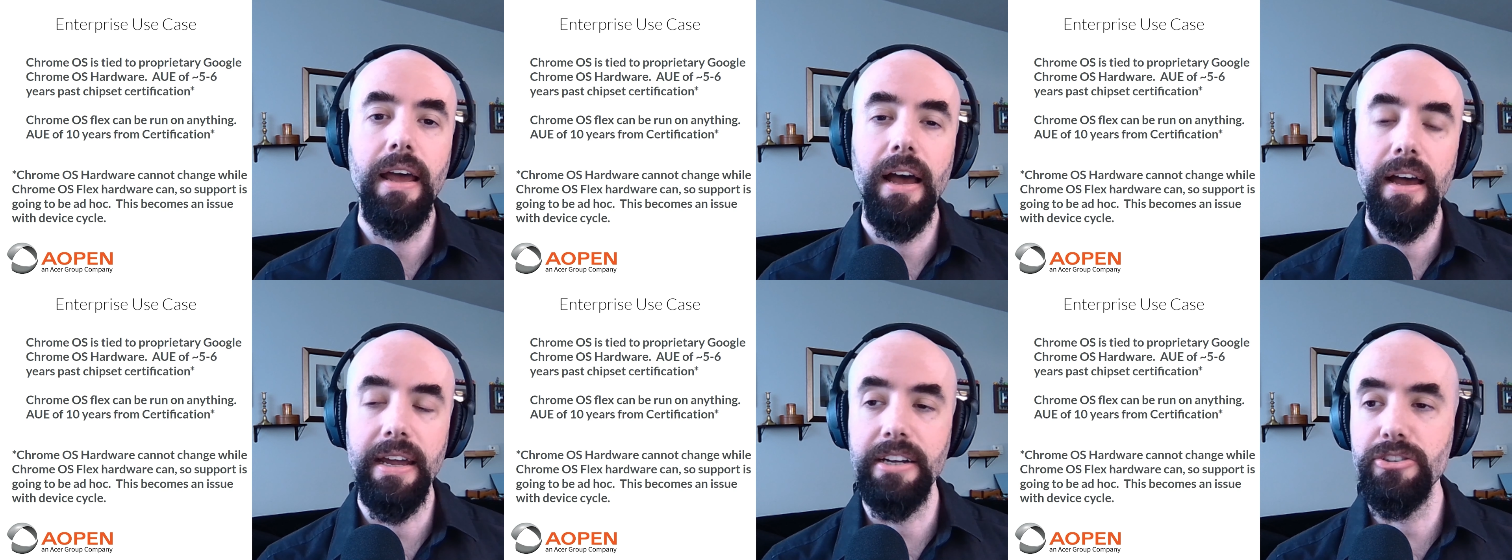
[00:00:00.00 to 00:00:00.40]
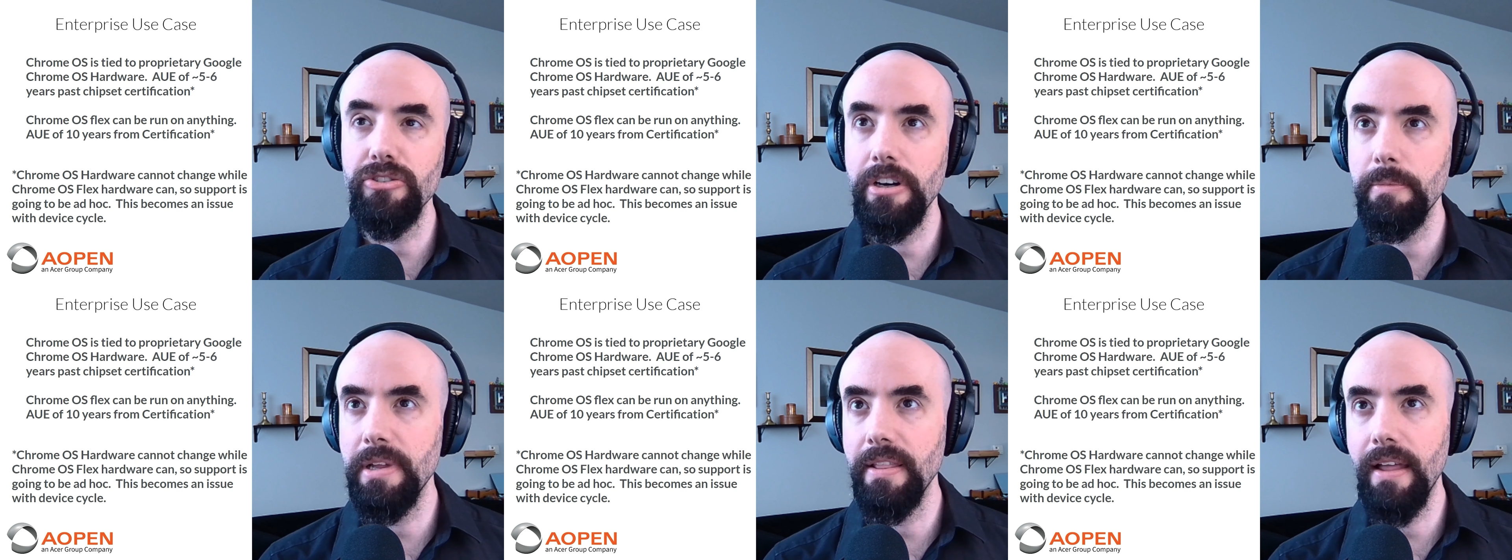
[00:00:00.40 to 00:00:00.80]
an
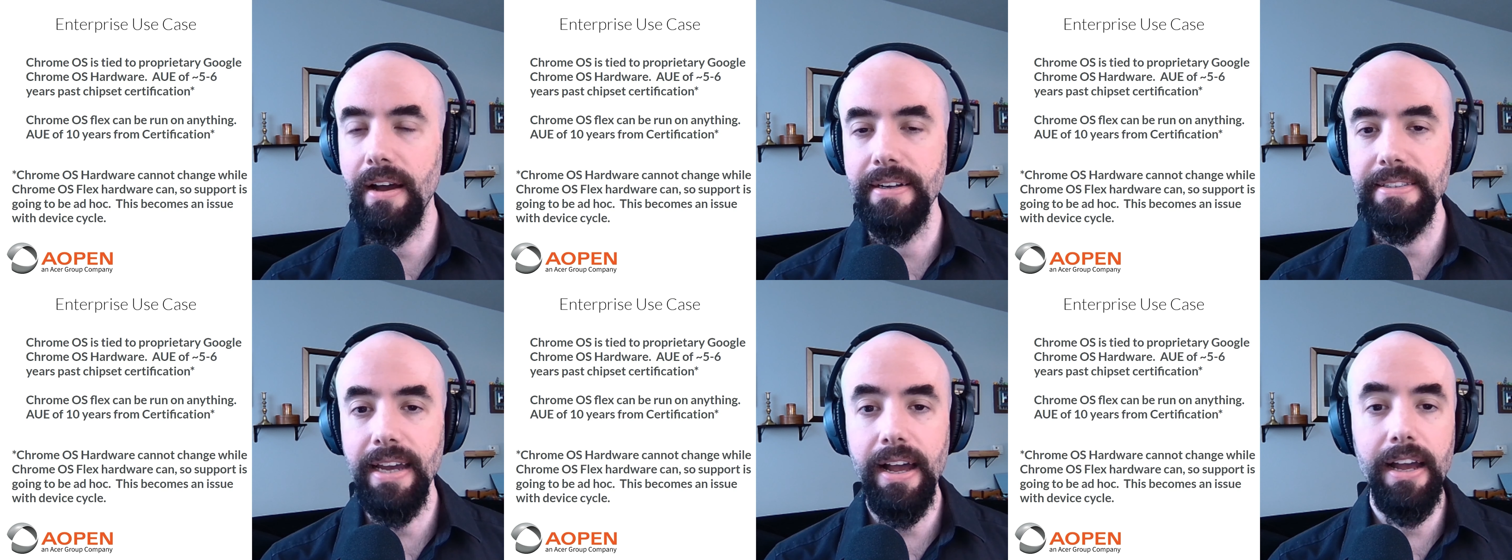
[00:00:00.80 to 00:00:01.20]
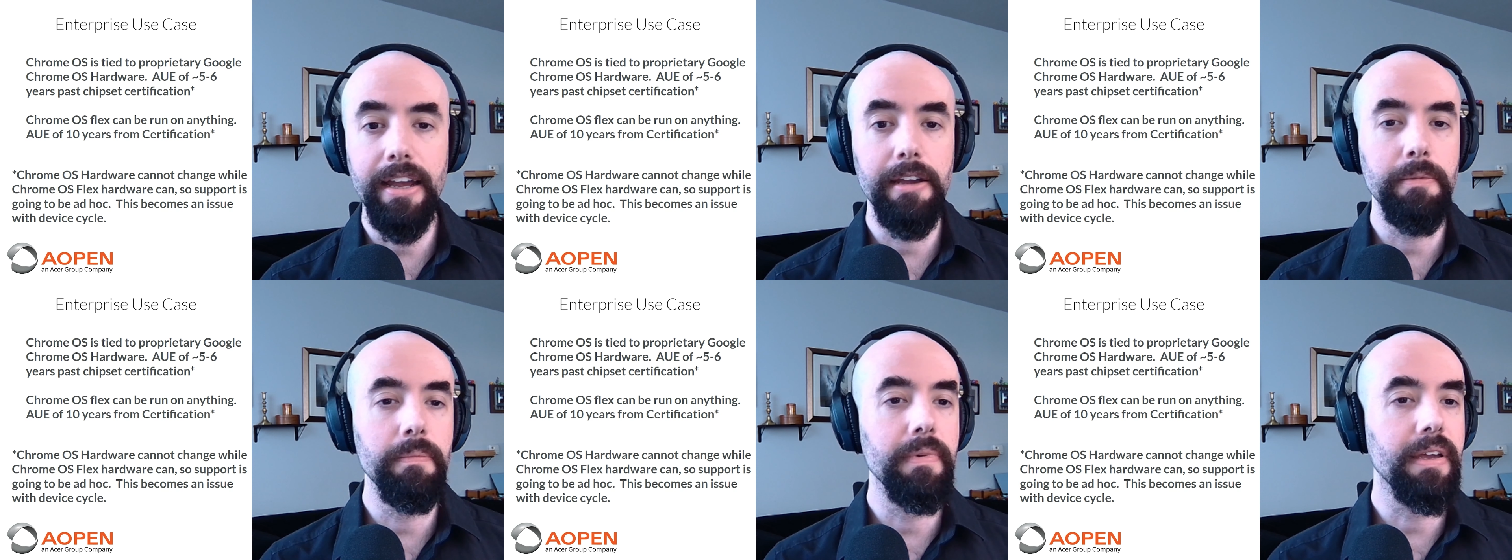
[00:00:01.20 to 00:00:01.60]
extremely long
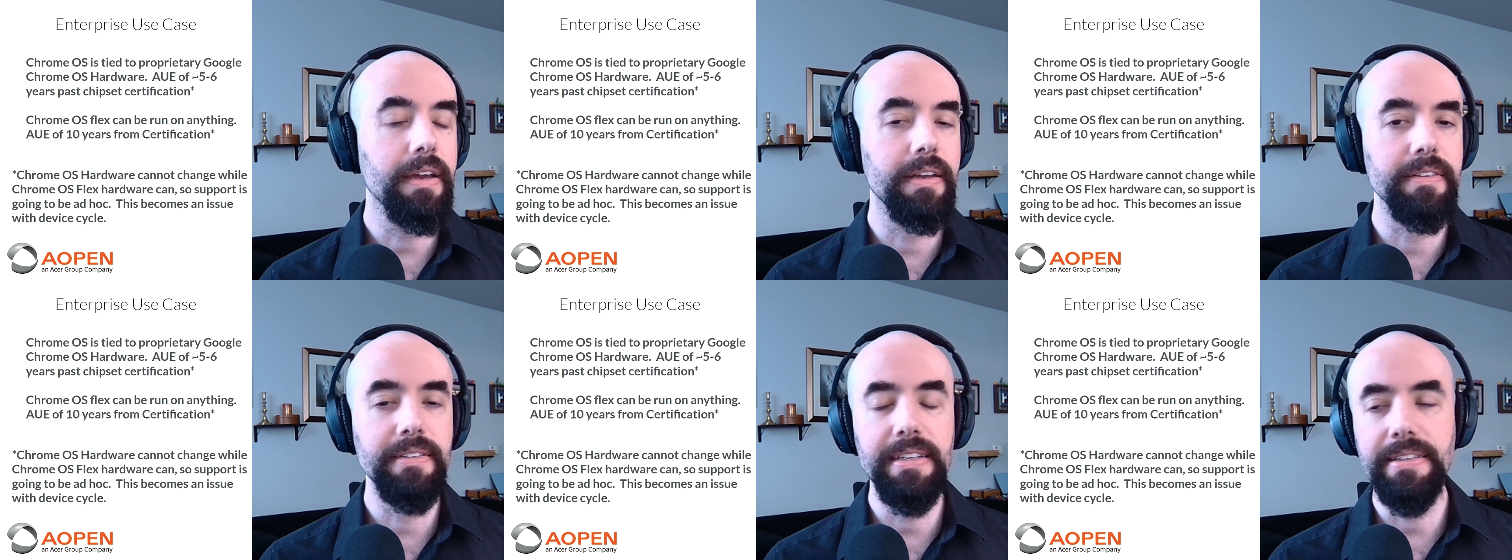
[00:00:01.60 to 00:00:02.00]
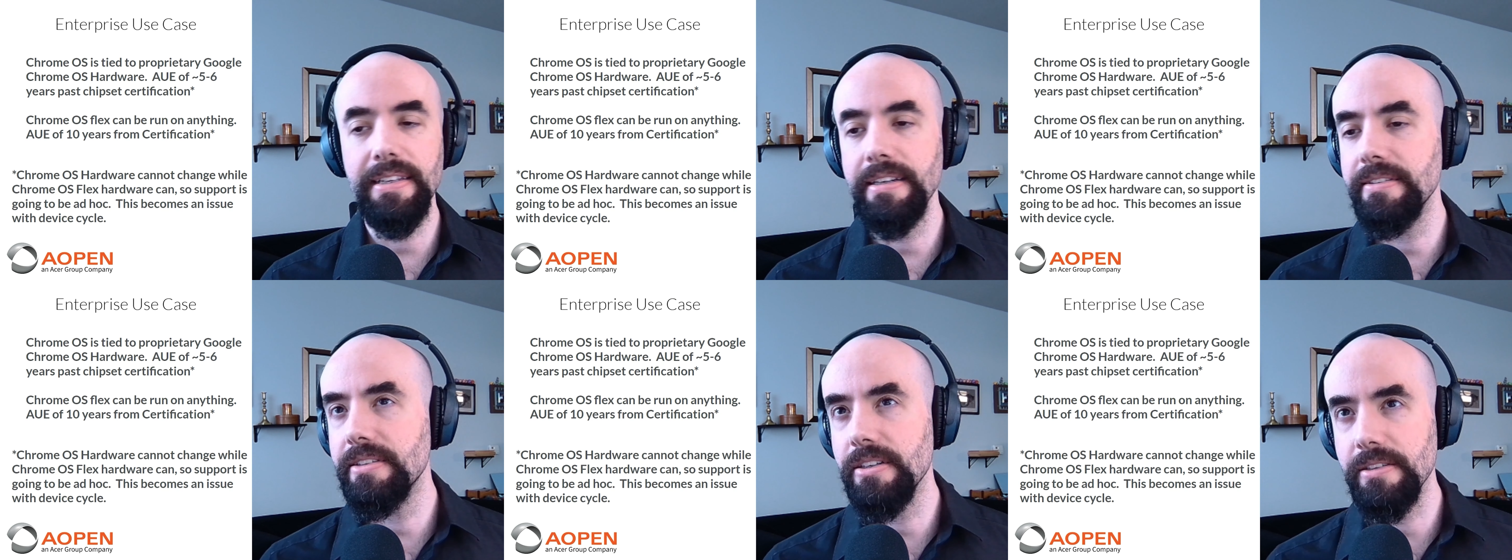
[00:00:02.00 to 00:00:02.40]
time, because these
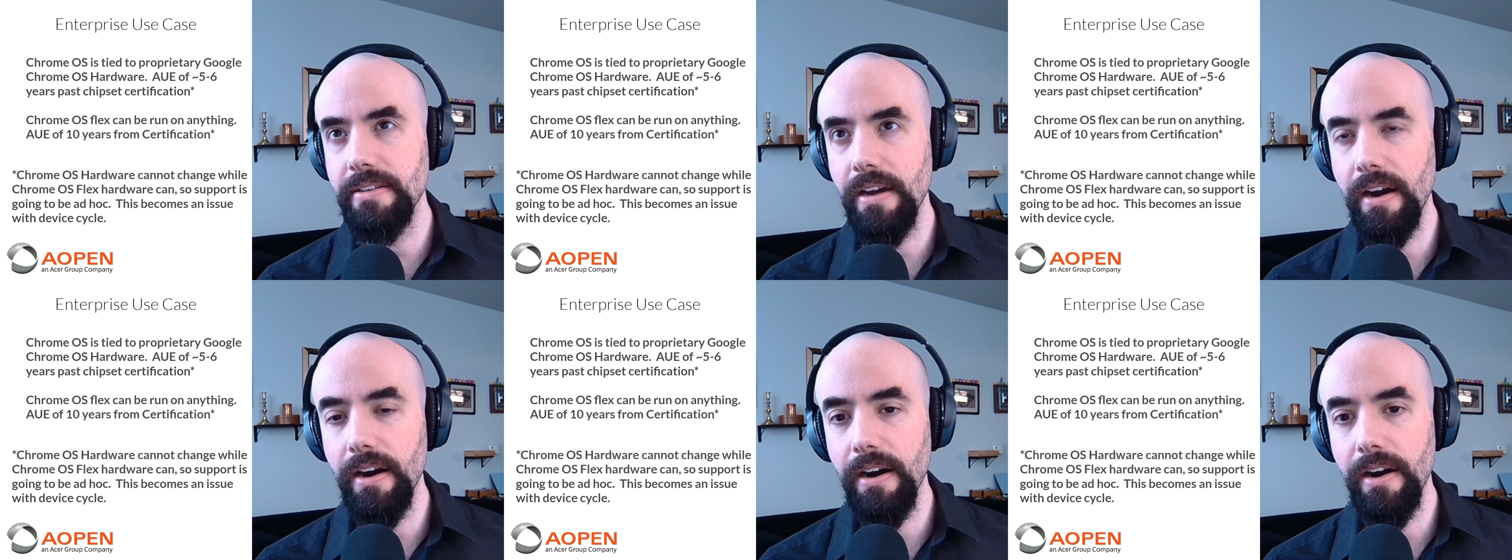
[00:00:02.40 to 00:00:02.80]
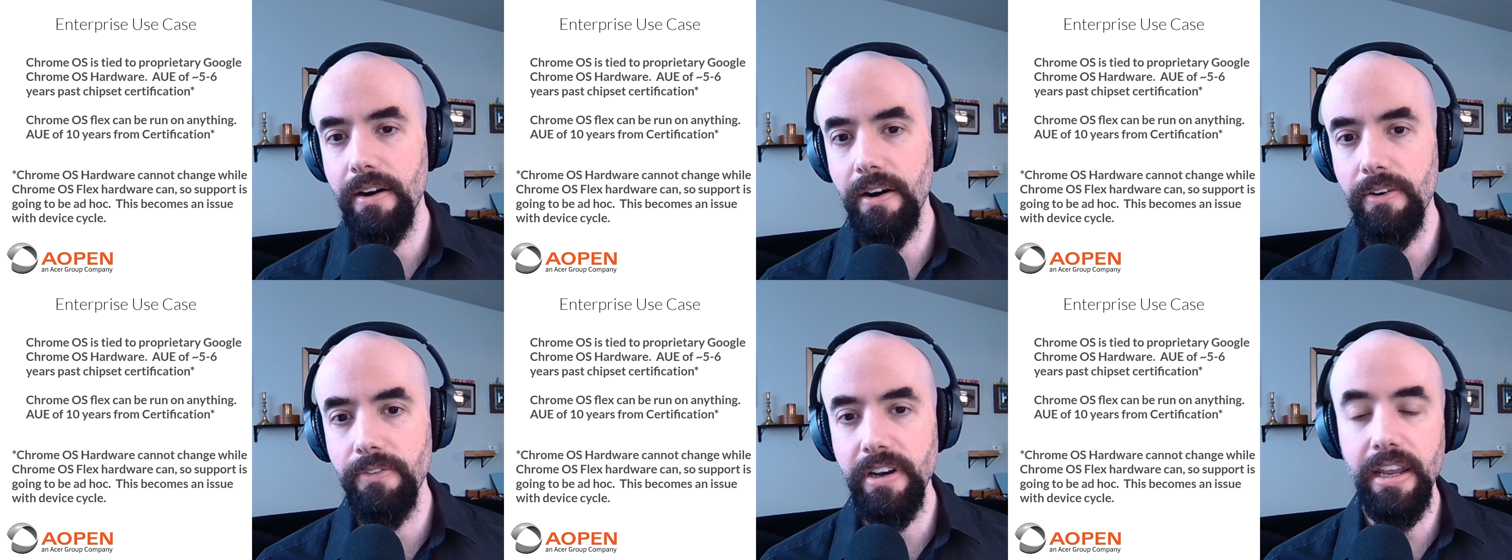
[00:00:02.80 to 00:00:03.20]
things just are
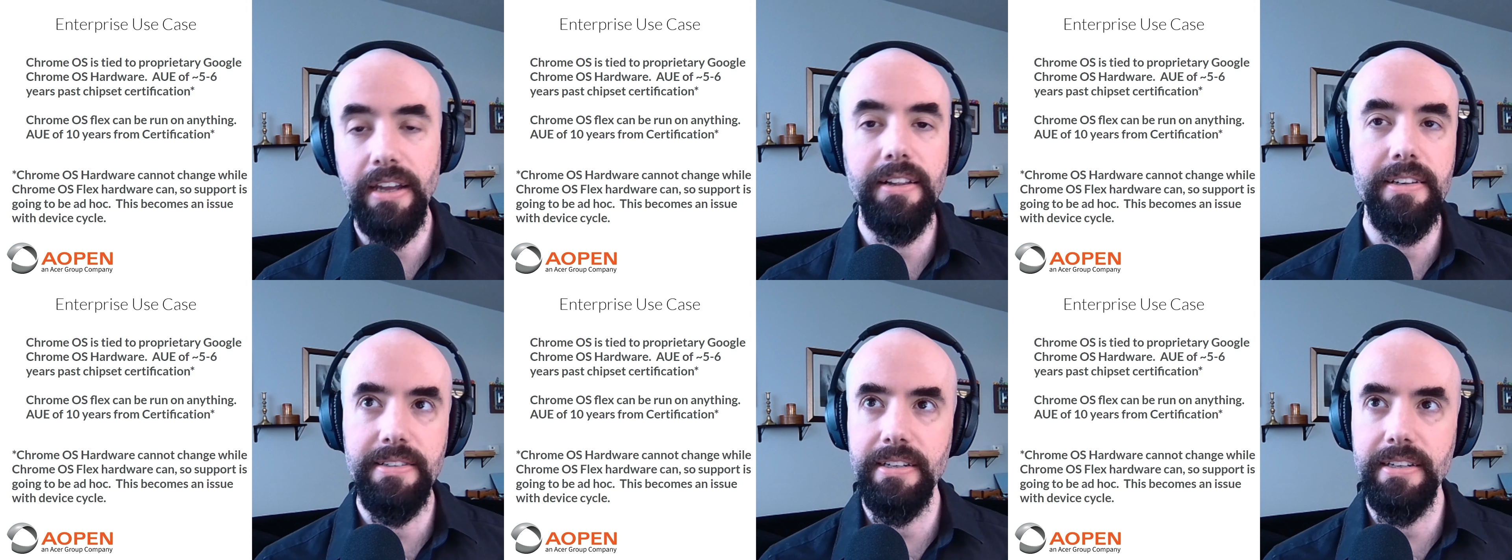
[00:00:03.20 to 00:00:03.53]
ridiculously